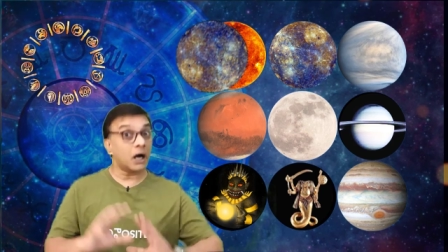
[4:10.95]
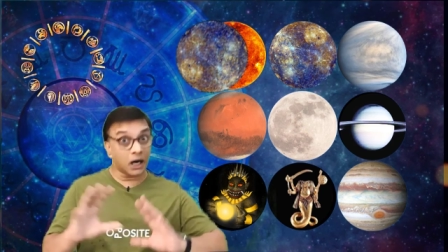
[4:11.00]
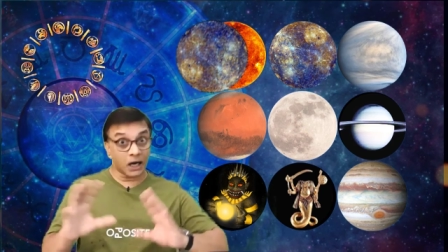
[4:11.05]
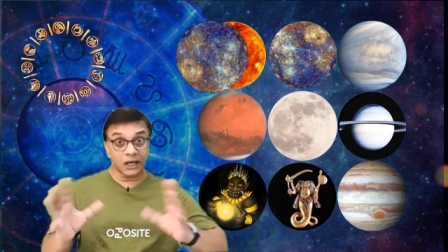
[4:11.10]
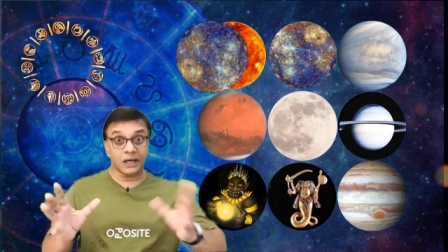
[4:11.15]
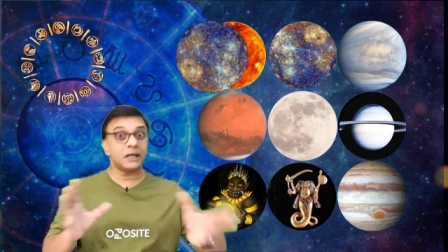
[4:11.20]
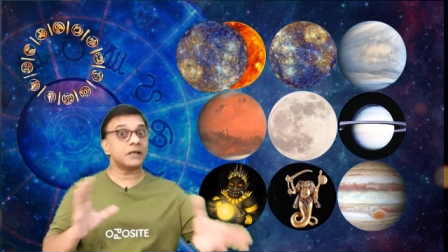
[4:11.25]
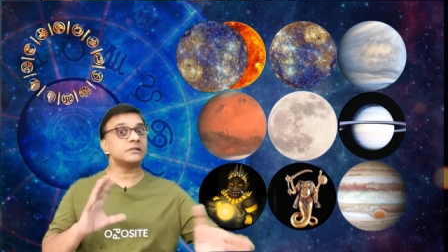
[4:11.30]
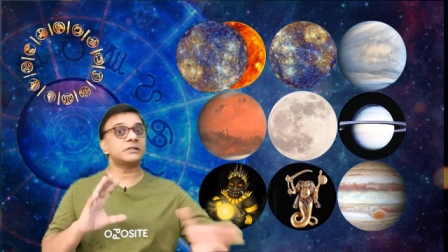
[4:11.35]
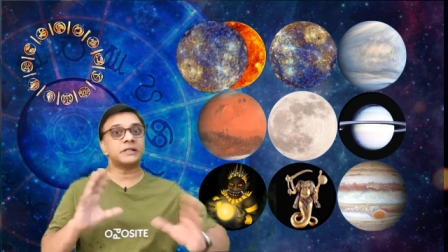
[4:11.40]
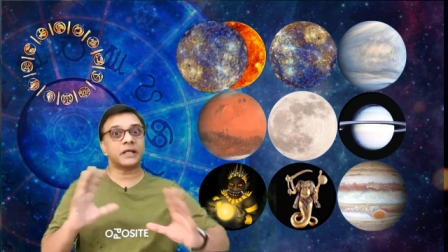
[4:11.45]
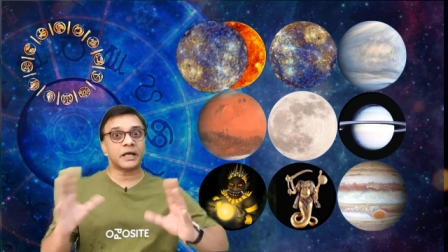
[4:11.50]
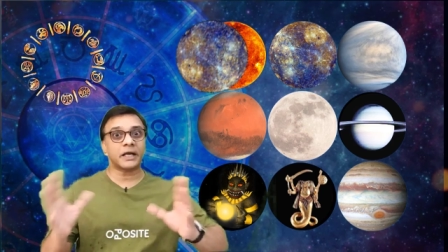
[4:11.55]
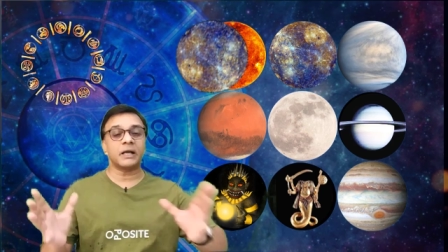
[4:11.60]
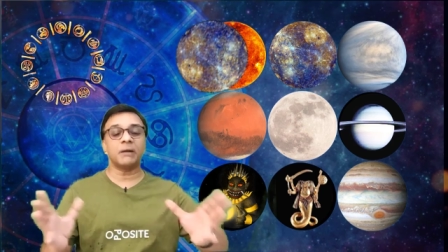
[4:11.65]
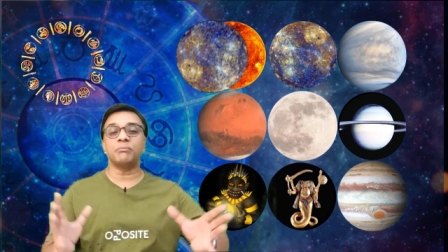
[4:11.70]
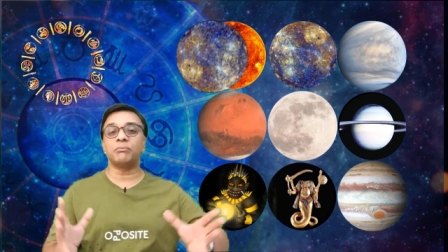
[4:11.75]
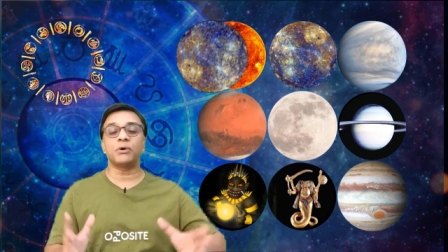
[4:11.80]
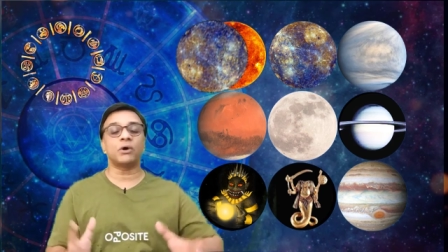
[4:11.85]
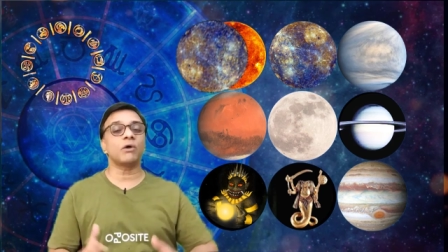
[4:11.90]
Unless there are
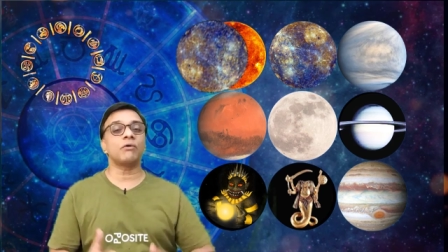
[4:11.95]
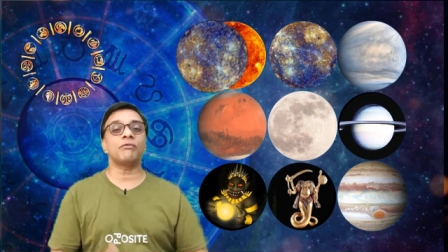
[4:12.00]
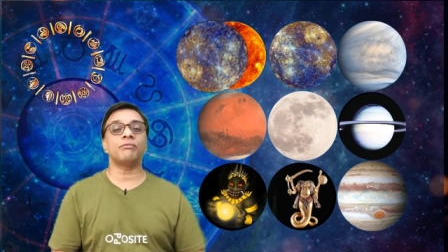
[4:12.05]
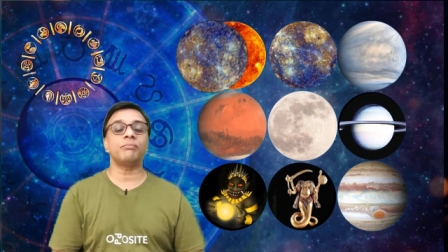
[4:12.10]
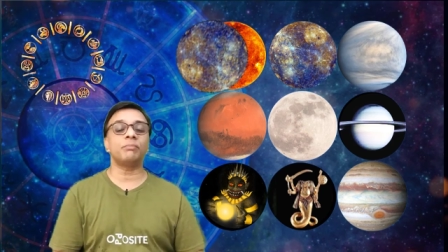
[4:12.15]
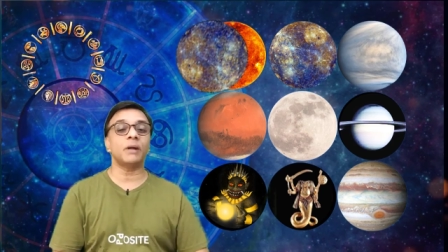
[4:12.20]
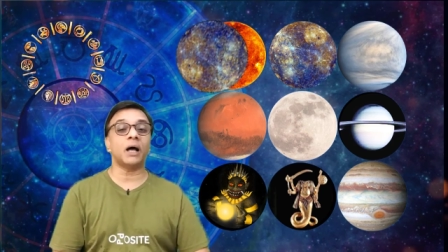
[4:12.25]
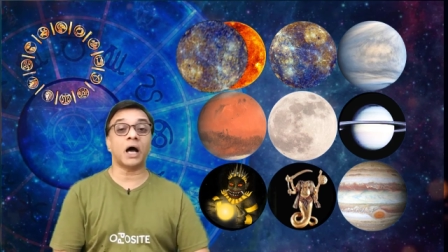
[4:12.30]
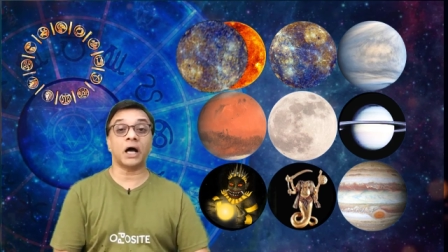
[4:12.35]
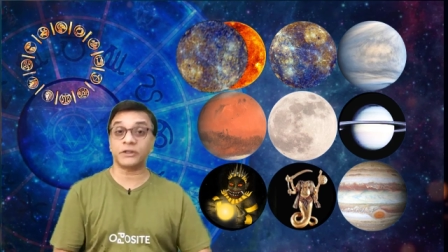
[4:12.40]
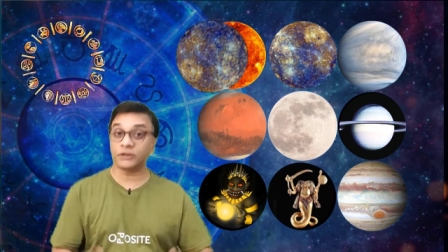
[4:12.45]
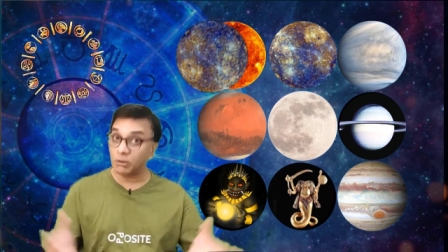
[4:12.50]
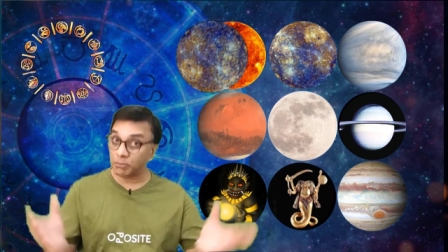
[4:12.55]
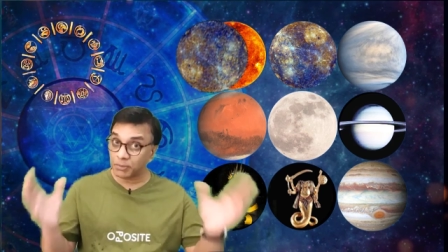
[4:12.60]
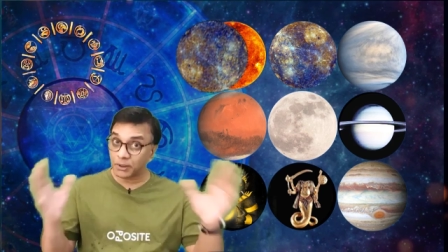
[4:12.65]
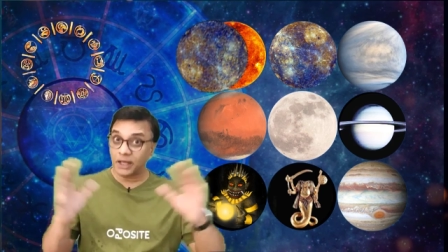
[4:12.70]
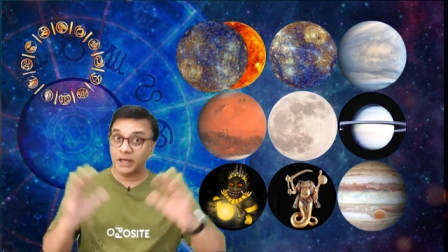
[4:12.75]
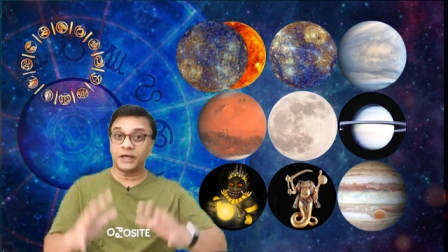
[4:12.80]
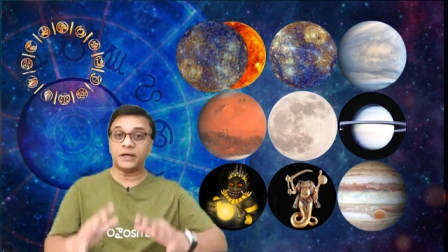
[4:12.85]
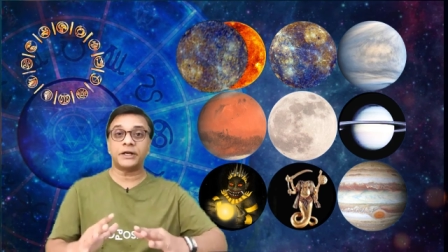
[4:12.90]
a number of other
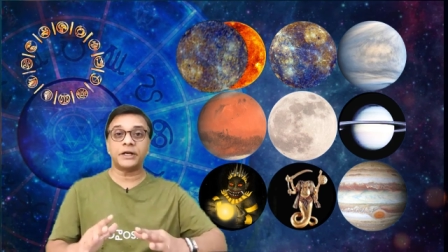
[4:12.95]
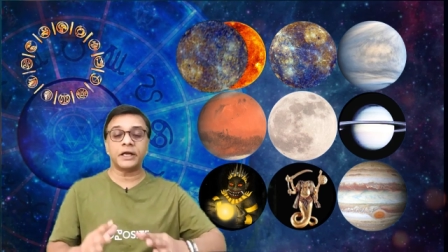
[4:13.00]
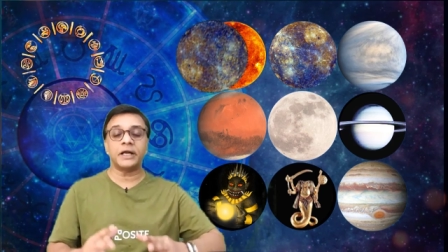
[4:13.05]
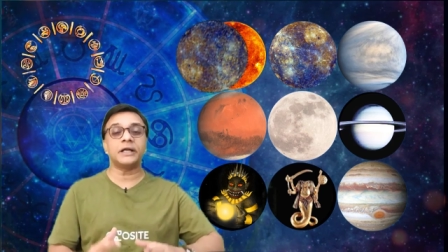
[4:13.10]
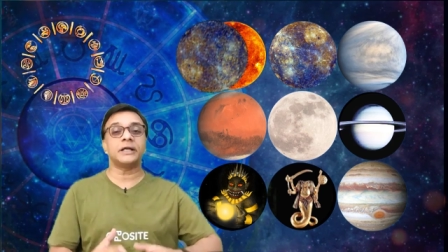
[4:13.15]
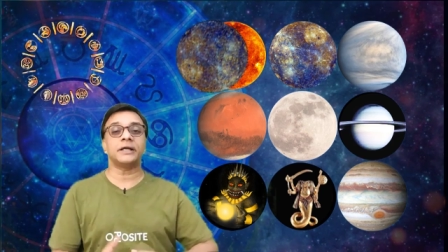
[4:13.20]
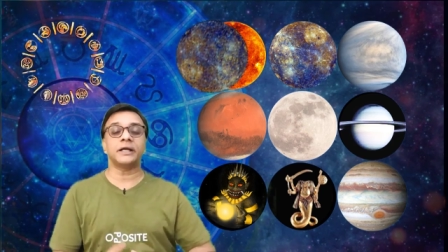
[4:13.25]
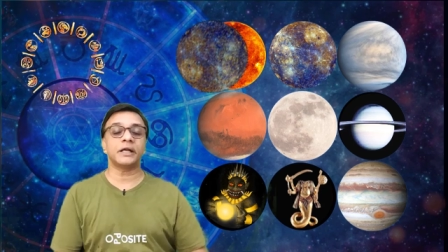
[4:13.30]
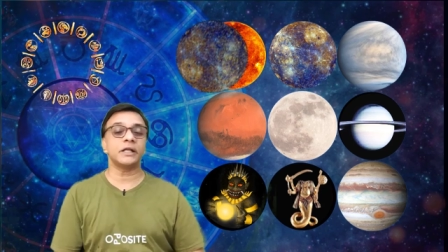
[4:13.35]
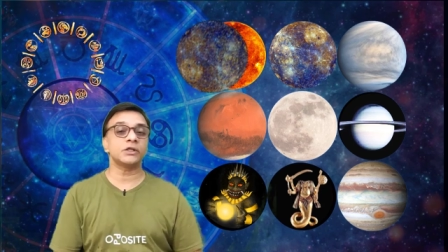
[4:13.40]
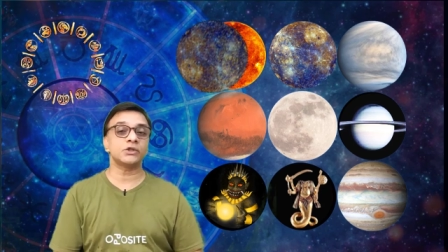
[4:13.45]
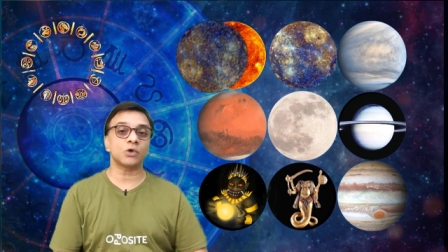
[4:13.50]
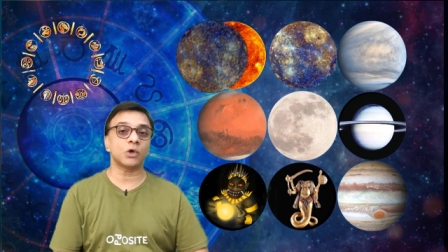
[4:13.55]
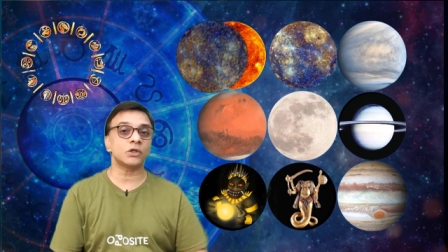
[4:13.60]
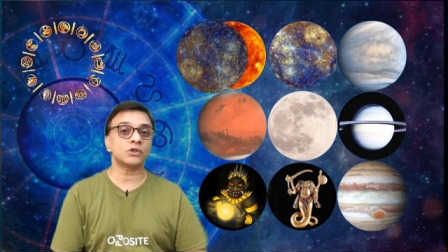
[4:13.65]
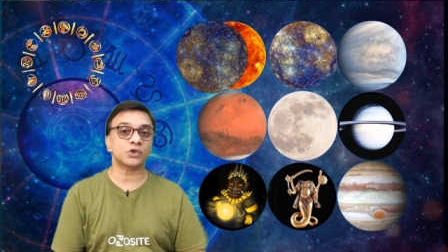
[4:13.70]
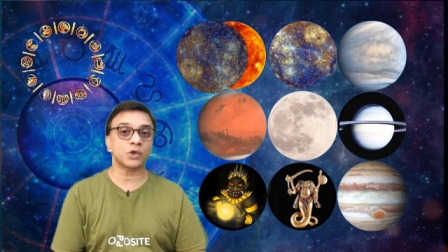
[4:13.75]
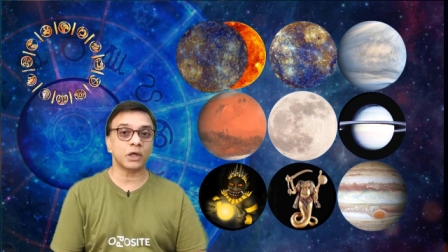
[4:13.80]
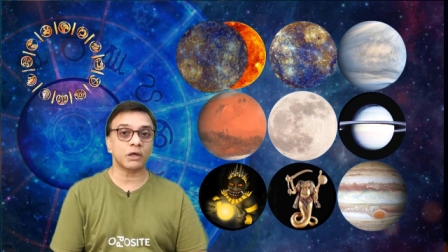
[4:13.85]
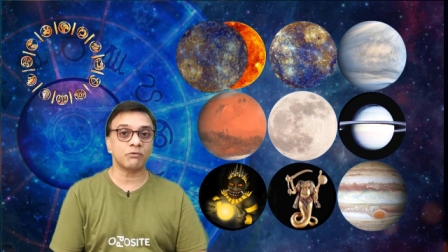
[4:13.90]
planetary entities
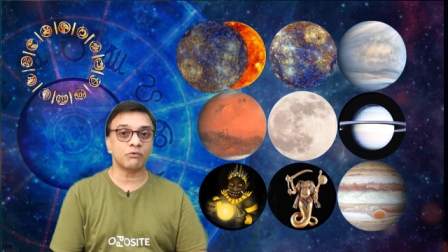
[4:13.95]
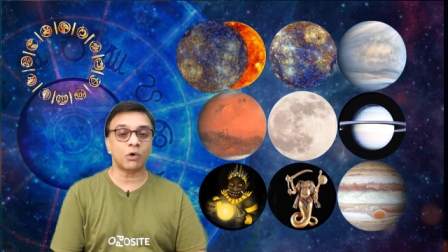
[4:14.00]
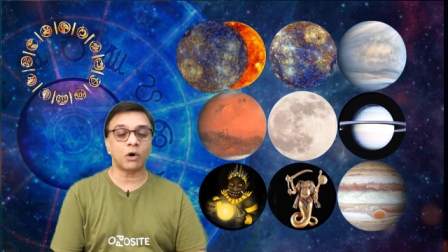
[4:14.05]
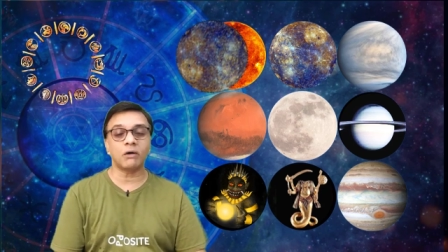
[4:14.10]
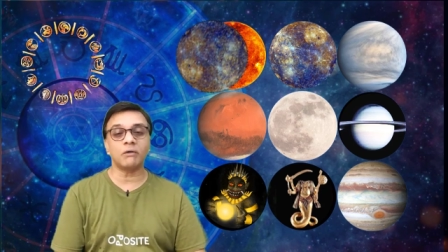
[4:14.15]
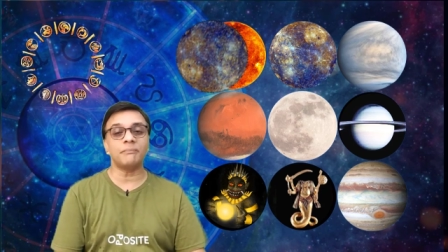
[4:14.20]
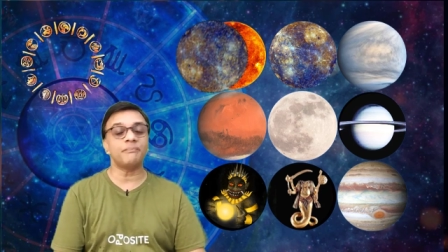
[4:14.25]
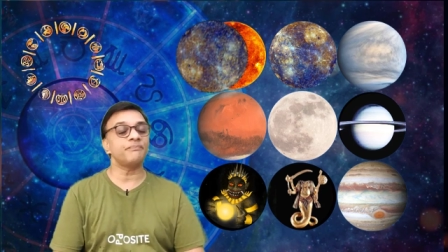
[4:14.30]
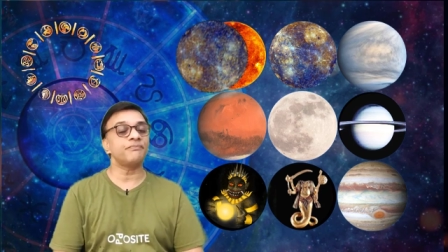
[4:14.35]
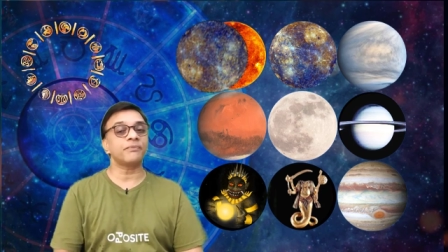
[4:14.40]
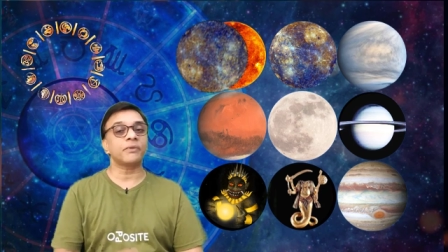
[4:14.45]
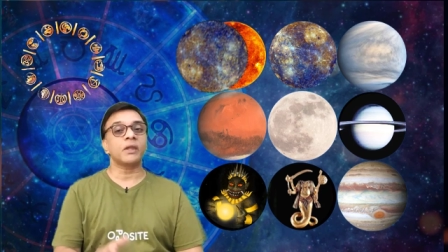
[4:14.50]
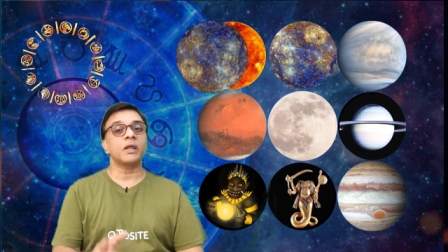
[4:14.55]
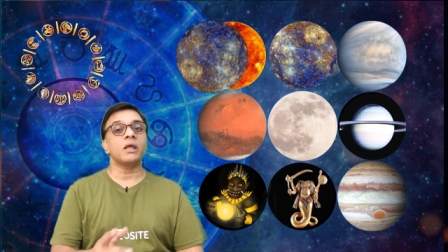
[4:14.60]
also involved,